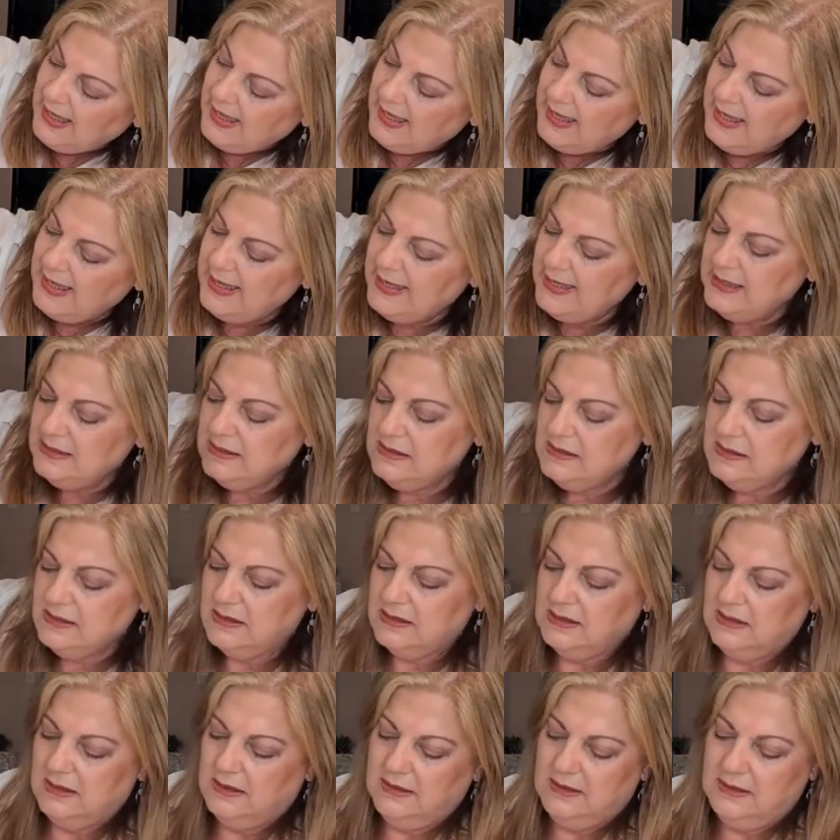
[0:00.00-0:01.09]
And
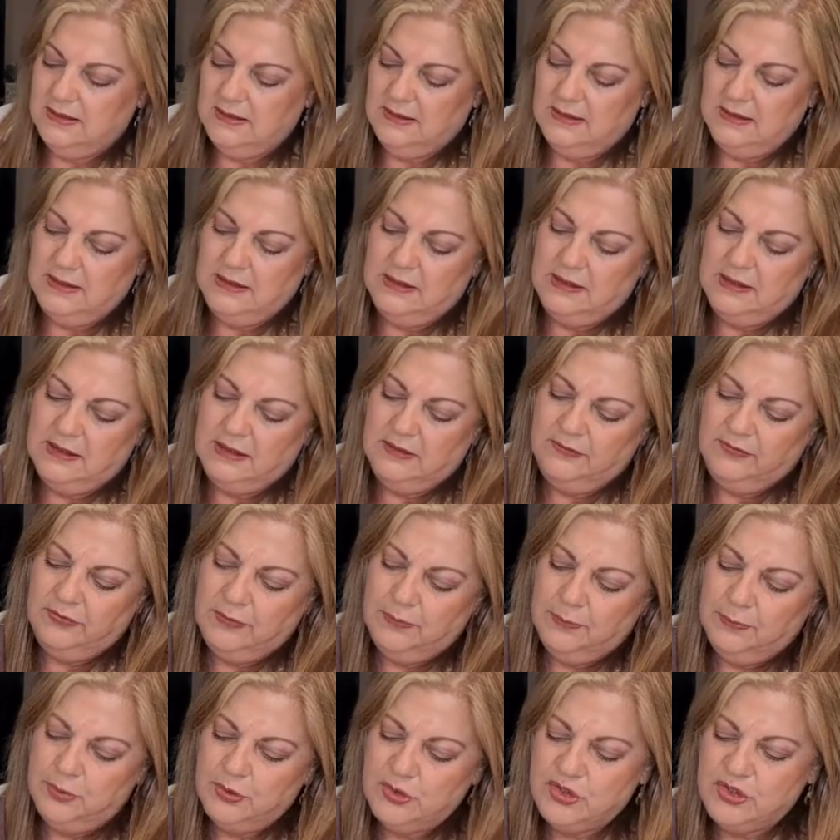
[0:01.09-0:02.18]
if you
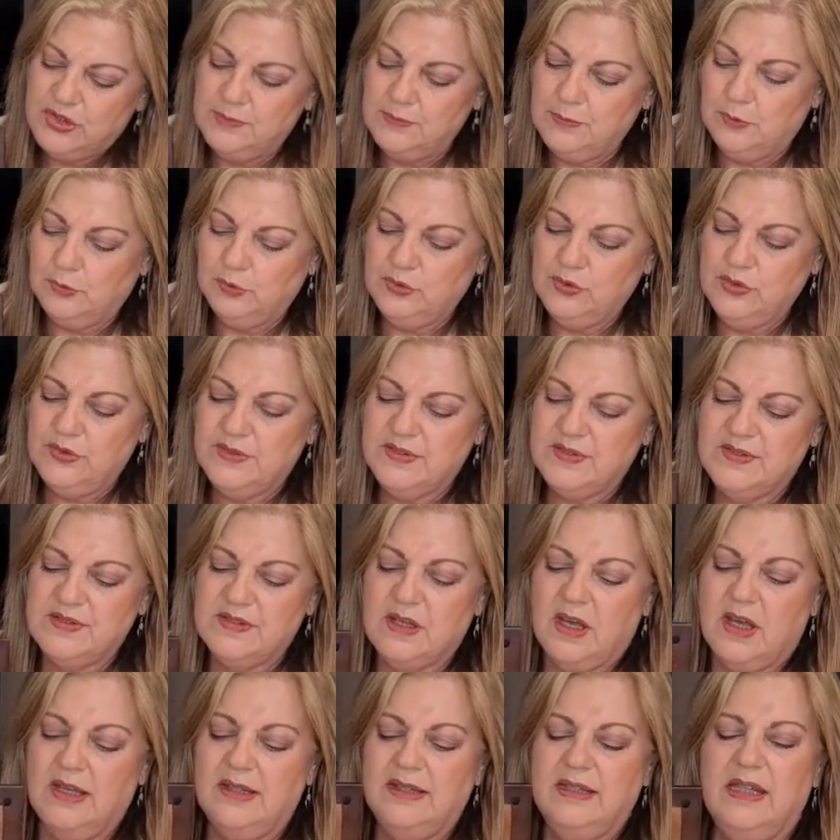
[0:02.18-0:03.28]
push them all to the
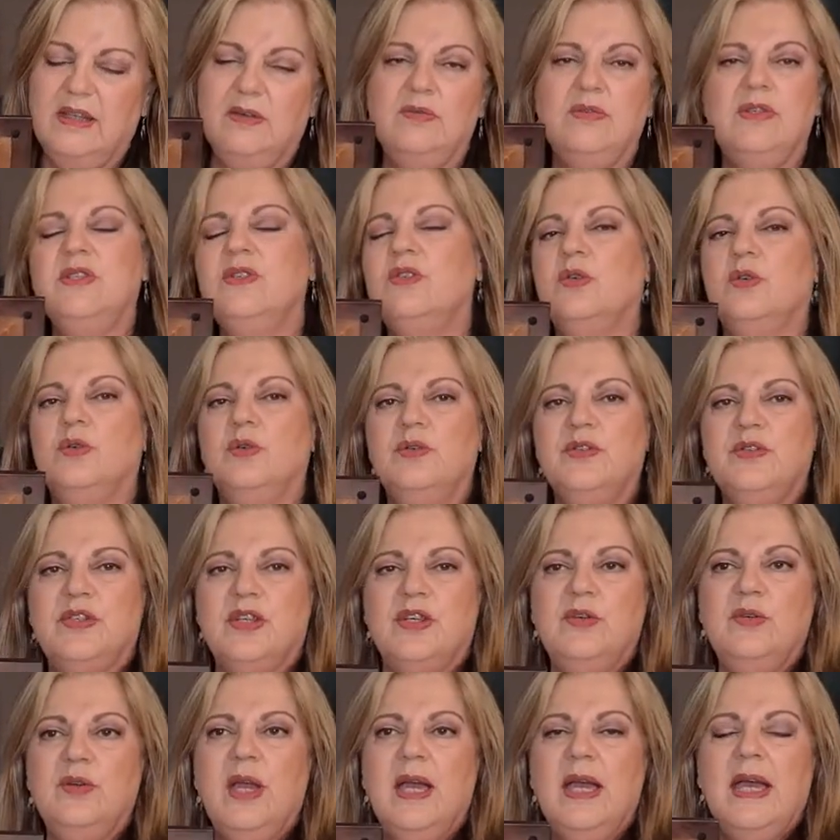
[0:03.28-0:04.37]
side, there is
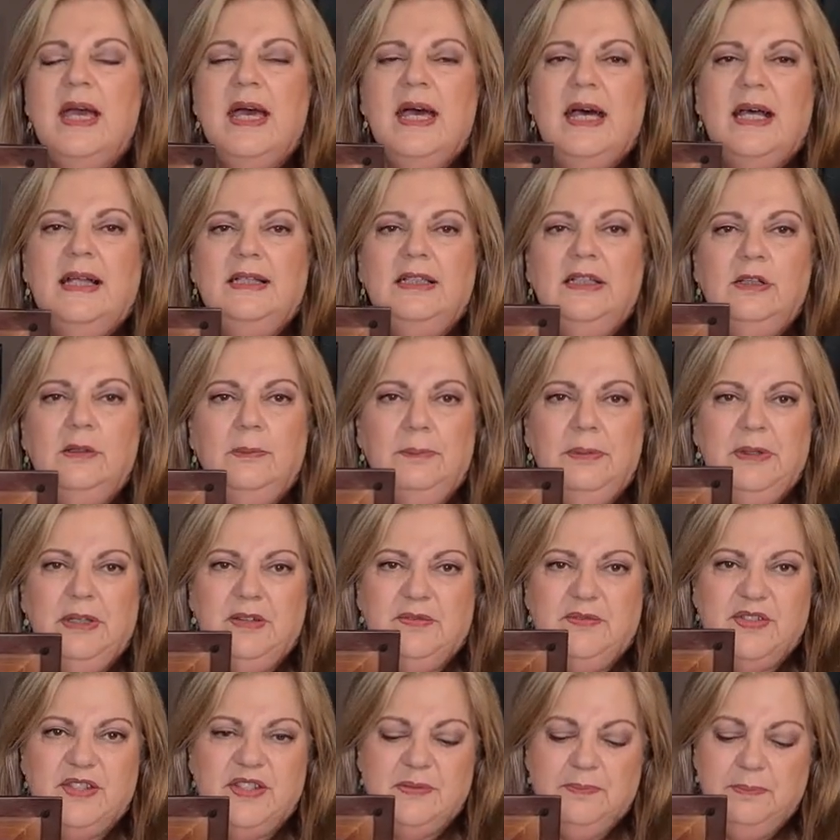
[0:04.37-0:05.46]
also a little bit
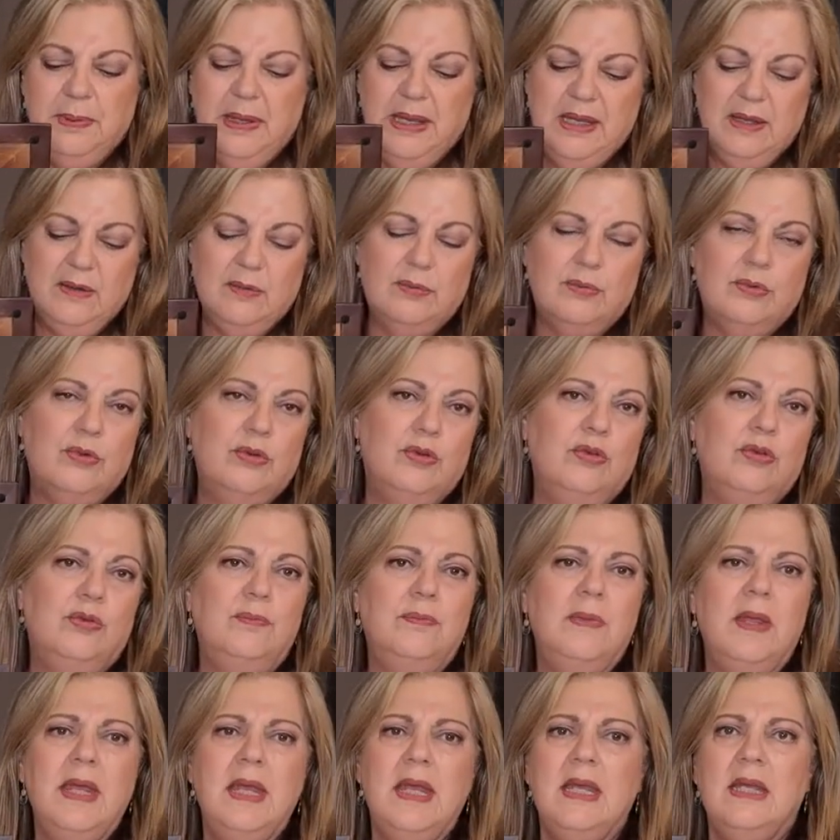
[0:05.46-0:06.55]
of spare
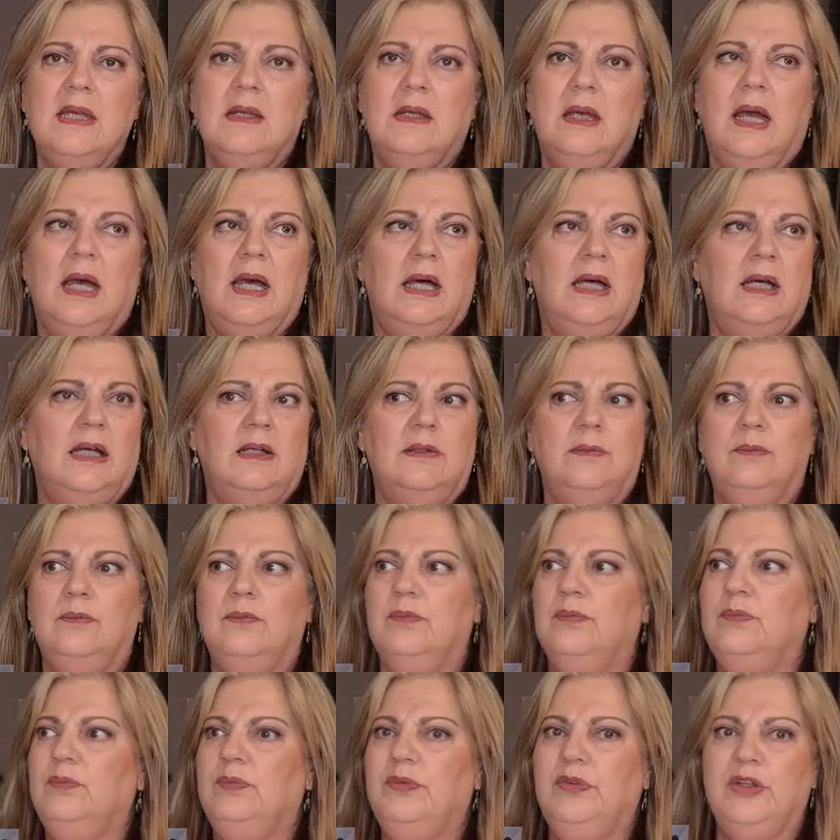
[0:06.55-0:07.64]
room um,
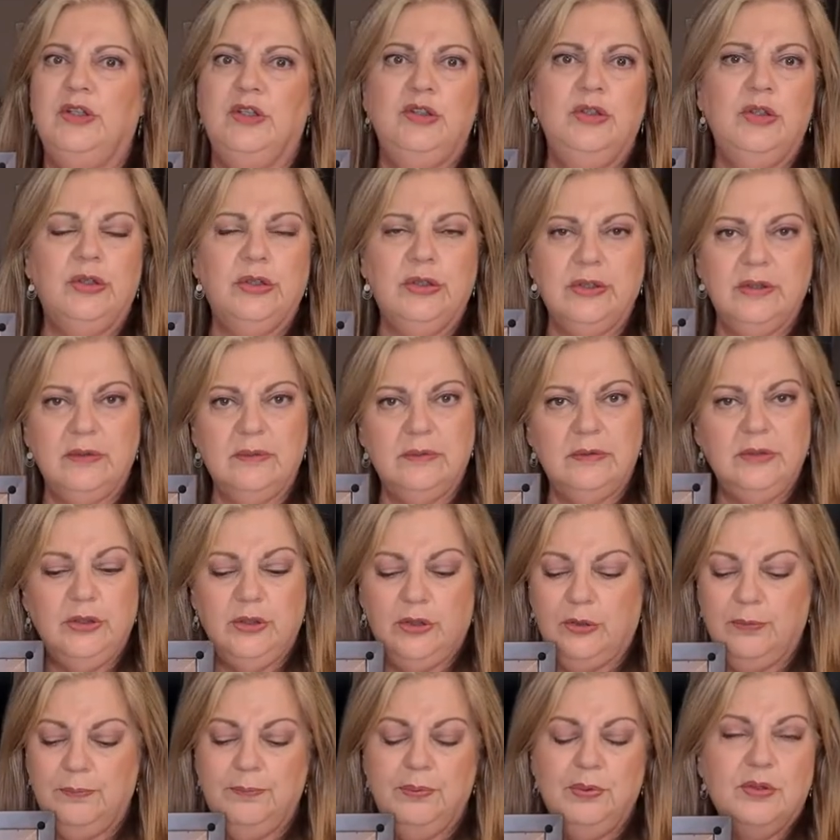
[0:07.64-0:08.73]
that you can, you
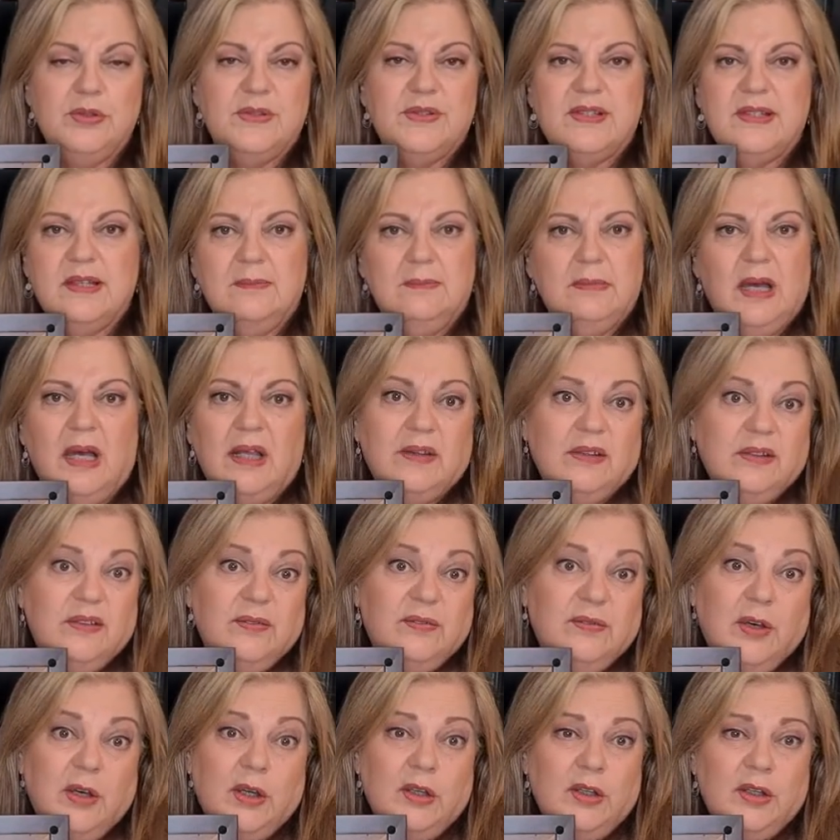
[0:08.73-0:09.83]
know, put some other
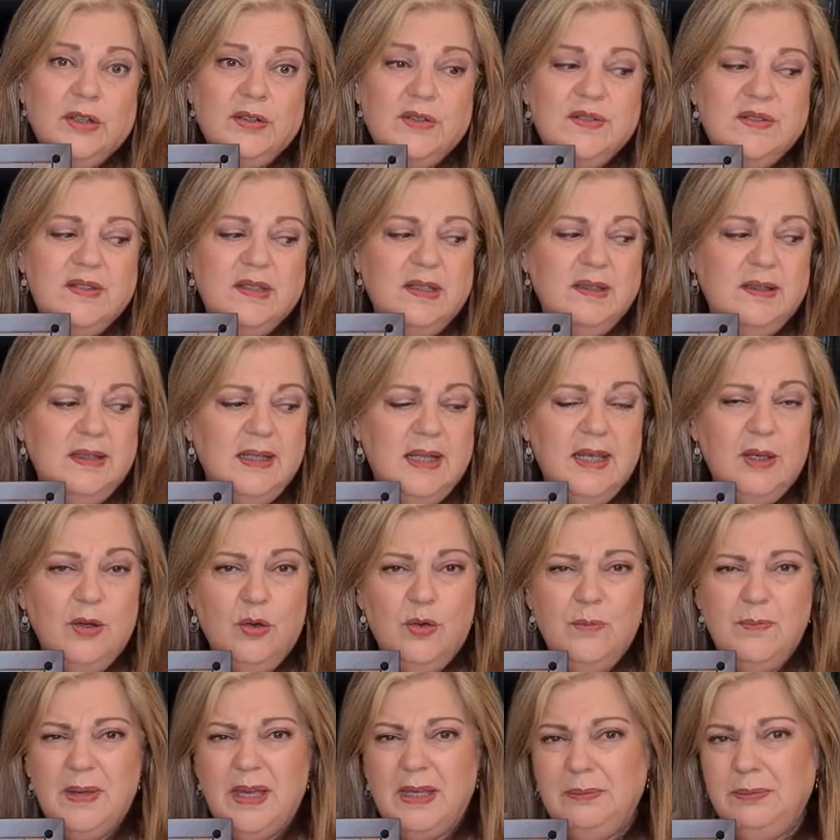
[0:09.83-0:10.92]
photos in there
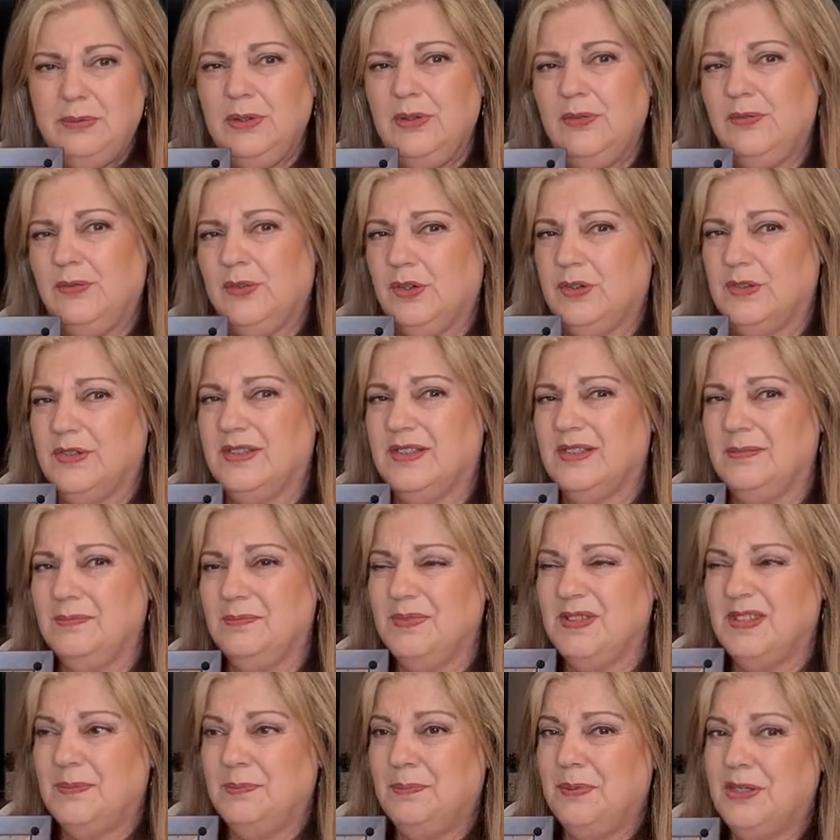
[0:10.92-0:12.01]
or maybe you've got some
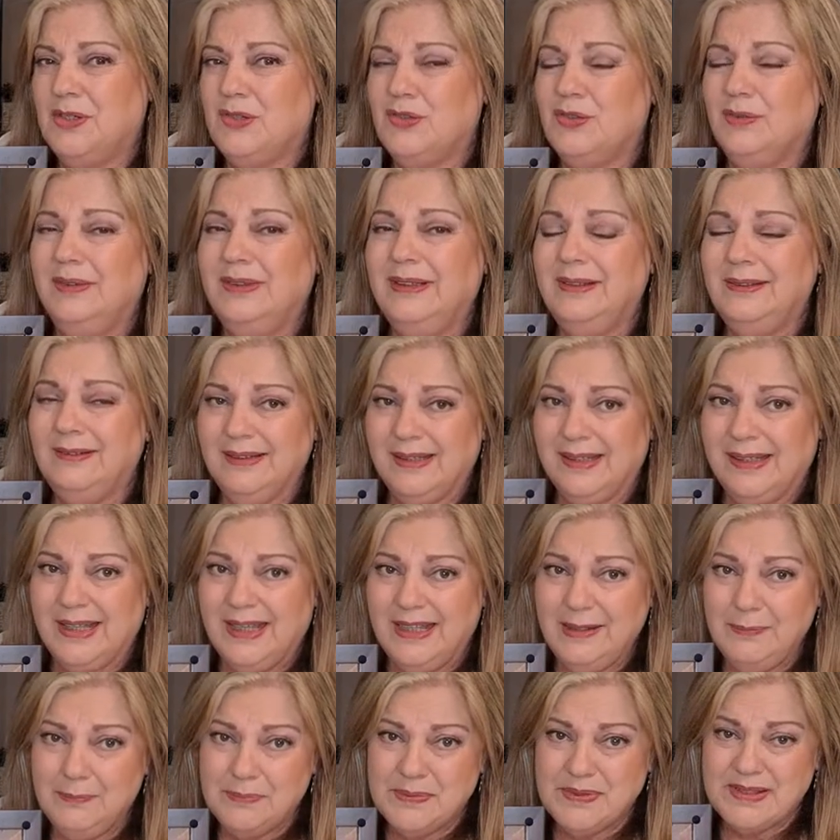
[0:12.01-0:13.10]
special little
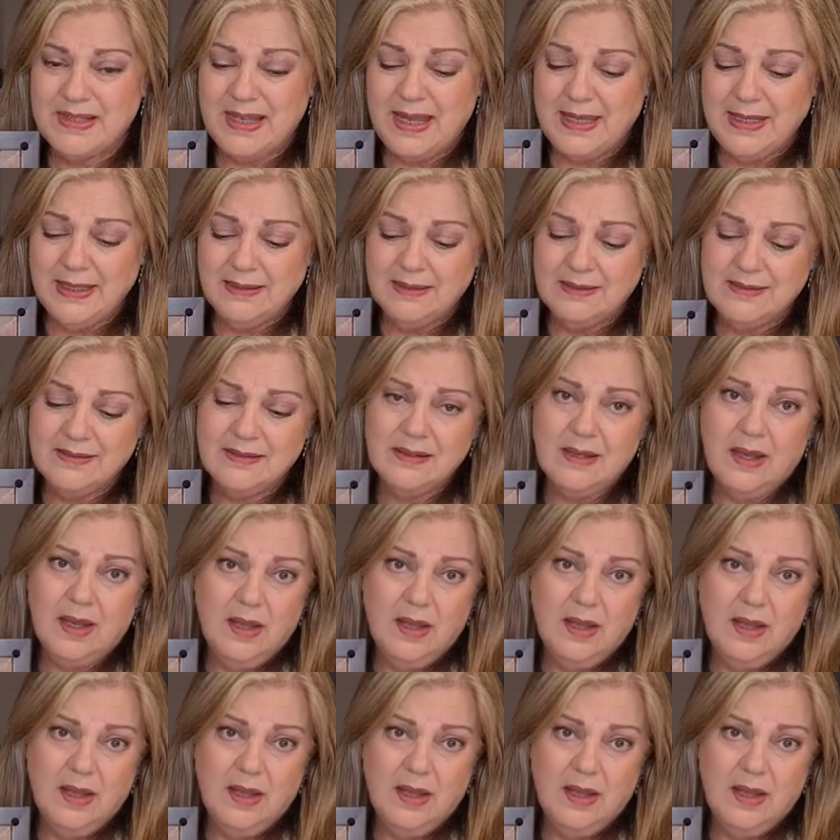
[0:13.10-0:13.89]
keepsakes